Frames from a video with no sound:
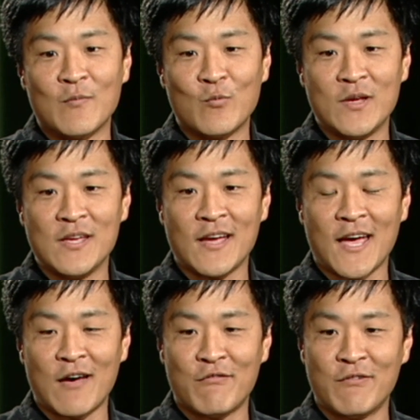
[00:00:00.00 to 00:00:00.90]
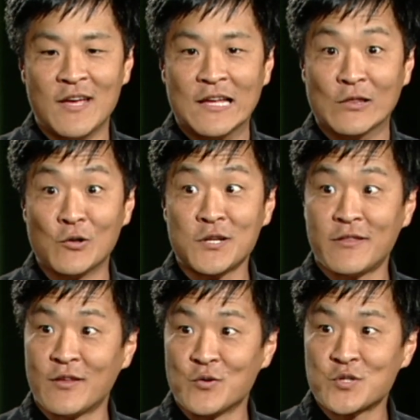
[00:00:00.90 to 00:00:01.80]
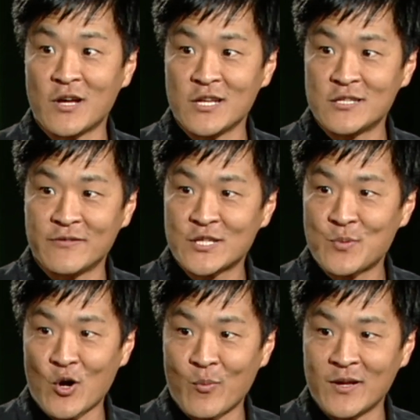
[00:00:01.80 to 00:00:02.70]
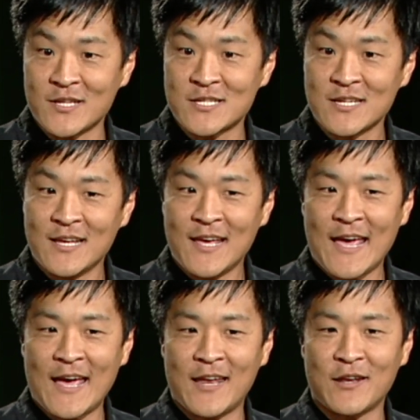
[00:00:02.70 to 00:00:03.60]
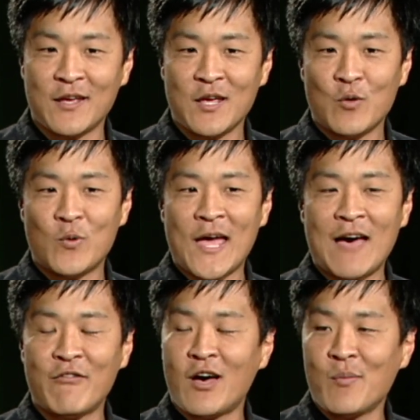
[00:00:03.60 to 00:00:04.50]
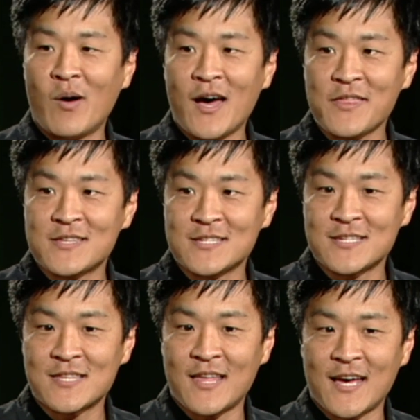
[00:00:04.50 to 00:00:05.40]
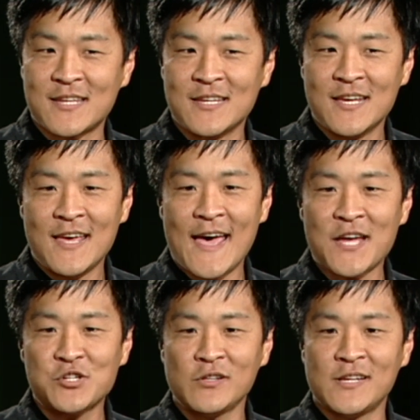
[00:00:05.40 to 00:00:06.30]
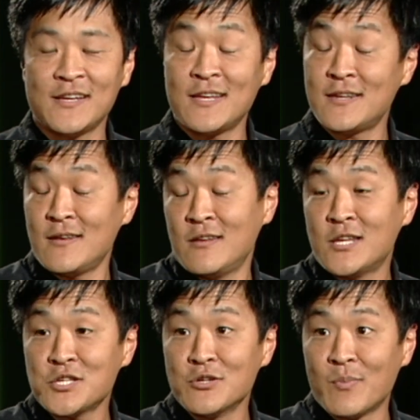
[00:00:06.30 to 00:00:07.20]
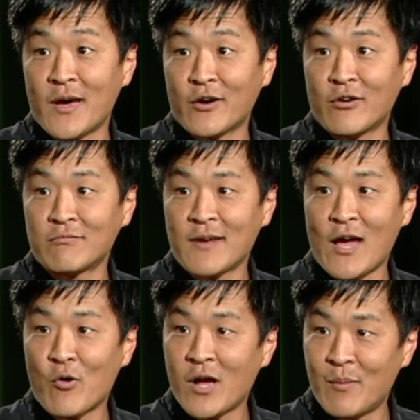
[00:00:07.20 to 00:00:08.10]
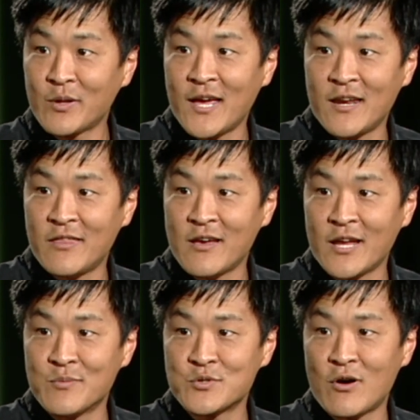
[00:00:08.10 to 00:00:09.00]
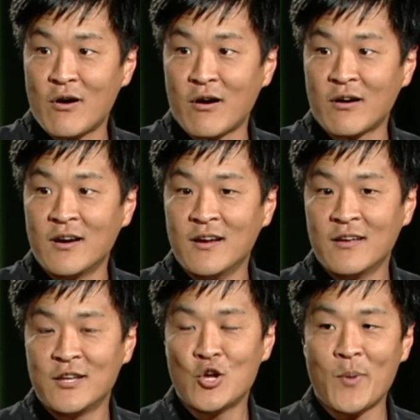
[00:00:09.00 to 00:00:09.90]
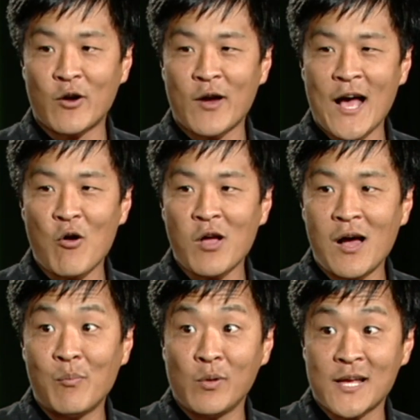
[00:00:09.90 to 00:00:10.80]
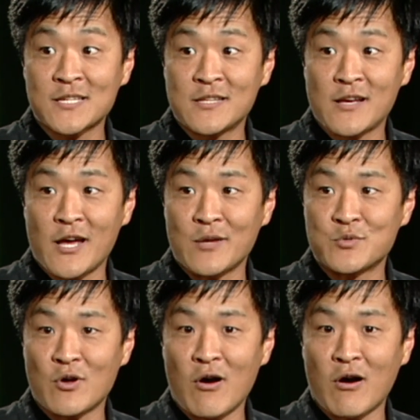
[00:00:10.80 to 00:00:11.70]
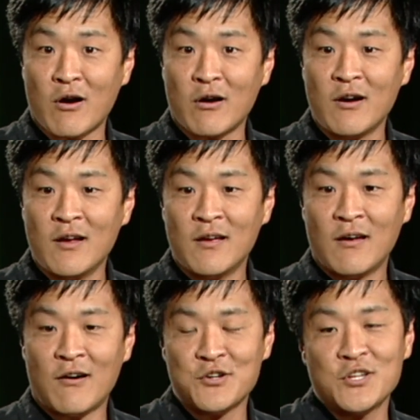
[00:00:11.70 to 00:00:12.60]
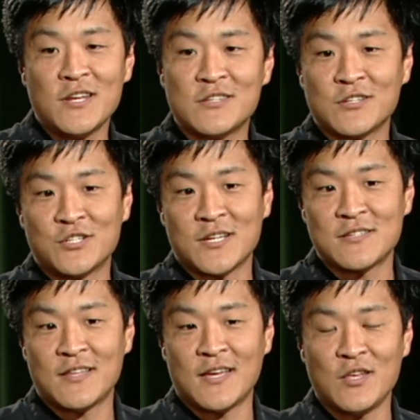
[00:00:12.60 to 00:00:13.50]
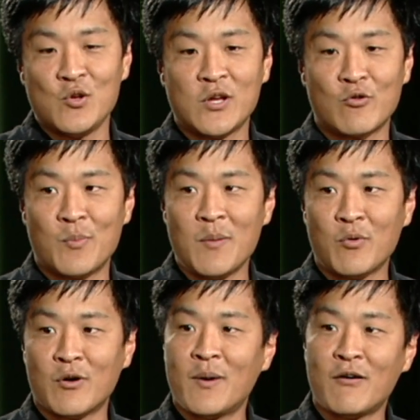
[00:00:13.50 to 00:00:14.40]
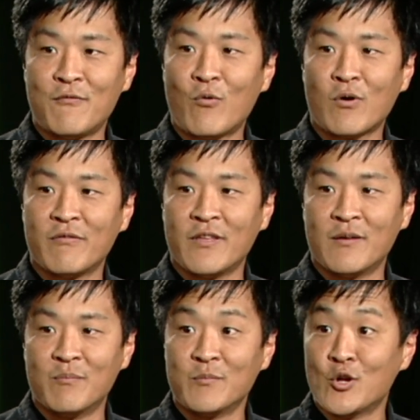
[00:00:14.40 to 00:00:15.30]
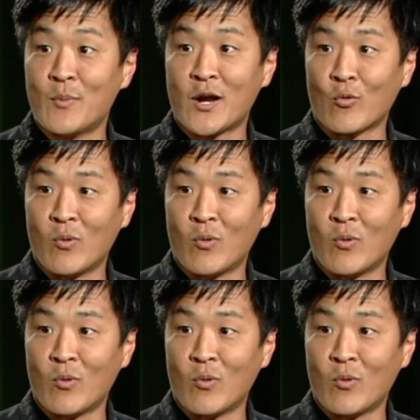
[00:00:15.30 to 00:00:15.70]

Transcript: we have looked at those kinds of experiments, and we have a hypothesis that actually it doesn't matter how complicated the items are. No matter how complex the items are, our study suggests that you can remember about 4 of them no matter